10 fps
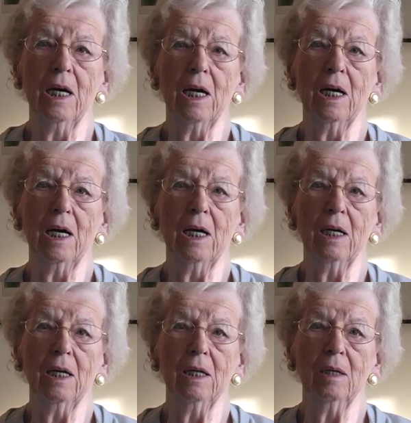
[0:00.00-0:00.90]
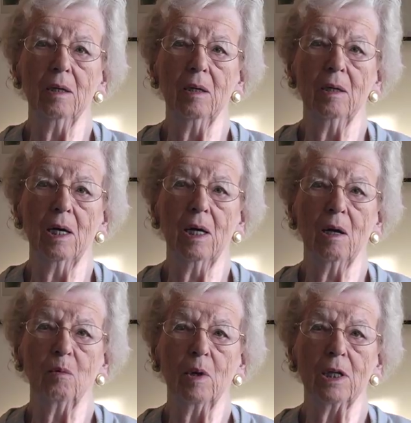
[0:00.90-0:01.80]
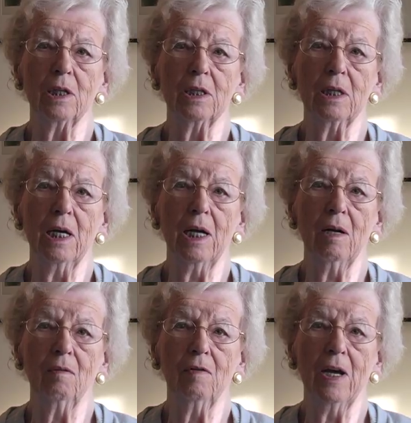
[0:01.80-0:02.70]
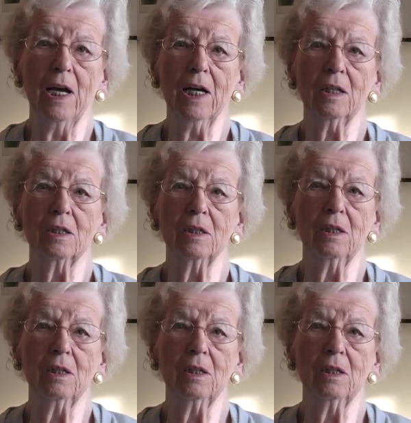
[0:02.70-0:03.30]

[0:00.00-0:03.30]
I went to Halifax.